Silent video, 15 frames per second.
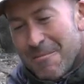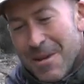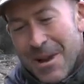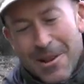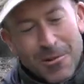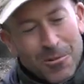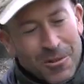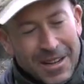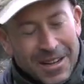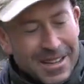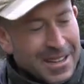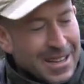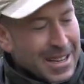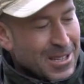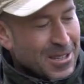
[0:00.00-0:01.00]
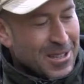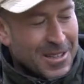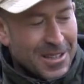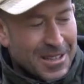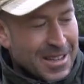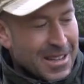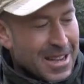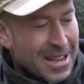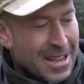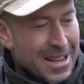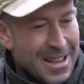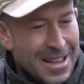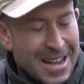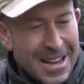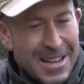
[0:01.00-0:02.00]
Mental day yesterday.
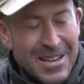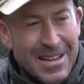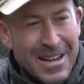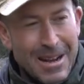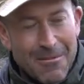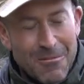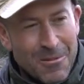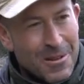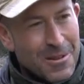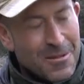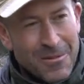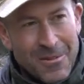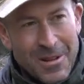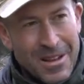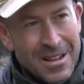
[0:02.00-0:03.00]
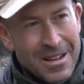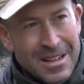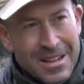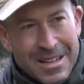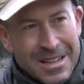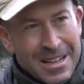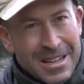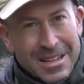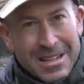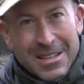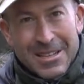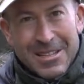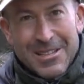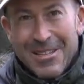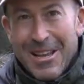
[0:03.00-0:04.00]
Ended up with
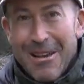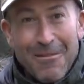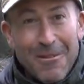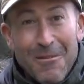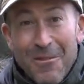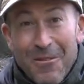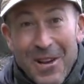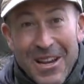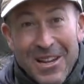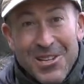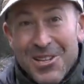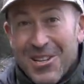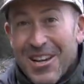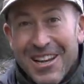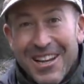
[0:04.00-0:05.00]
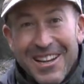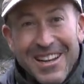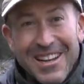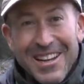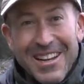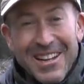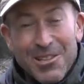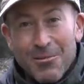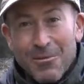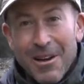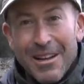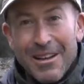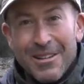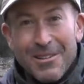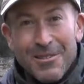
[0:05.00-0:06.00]
7 fish, and then this
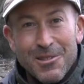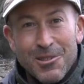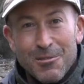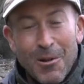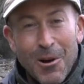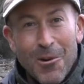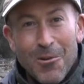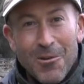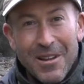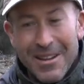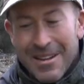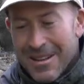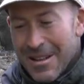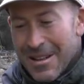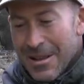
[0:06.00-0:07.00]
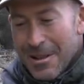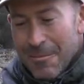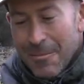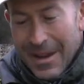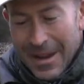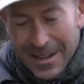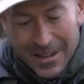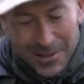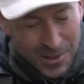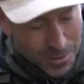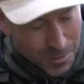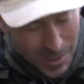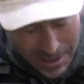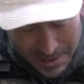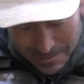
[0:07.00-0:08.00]
one, smolded, back in the
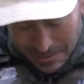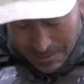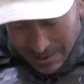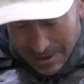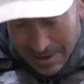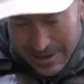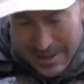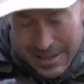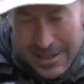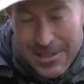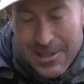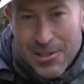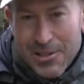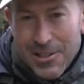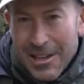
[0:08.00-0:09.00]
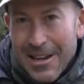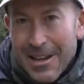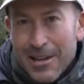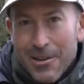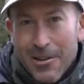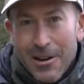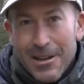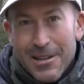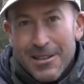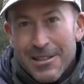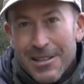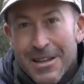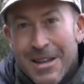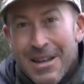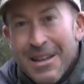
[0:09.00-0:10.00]
swim. Just going
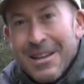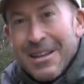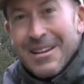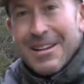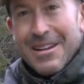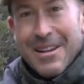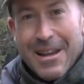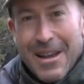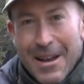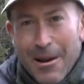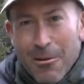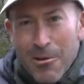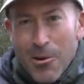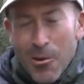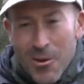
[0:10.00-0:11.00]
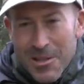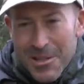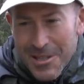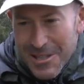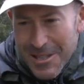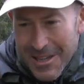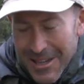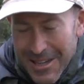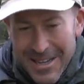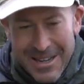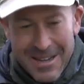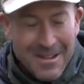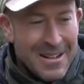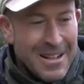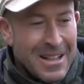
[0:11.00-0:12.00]
crazy. And old noise is,
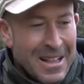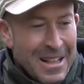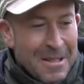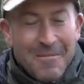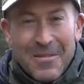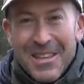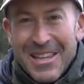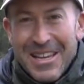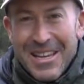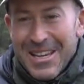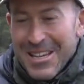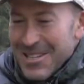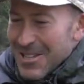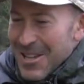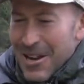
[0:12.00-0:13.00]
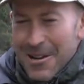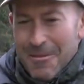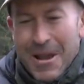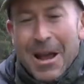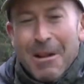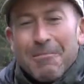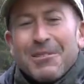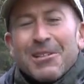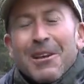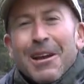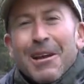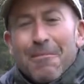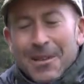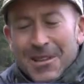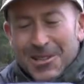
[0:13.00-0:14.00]
he's done
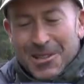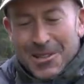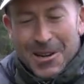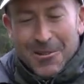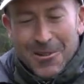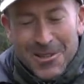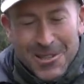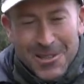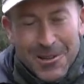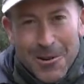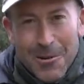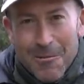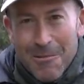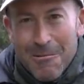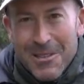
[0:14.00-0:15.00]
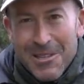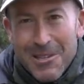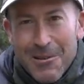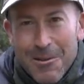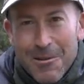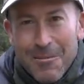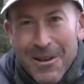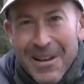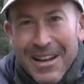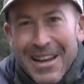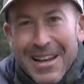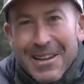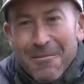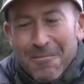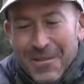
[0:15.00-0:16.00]
something a bit serious and all, but we'll tell you about
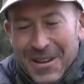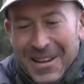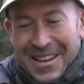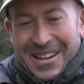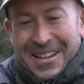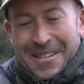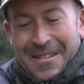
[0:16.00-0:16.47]
that in a bit.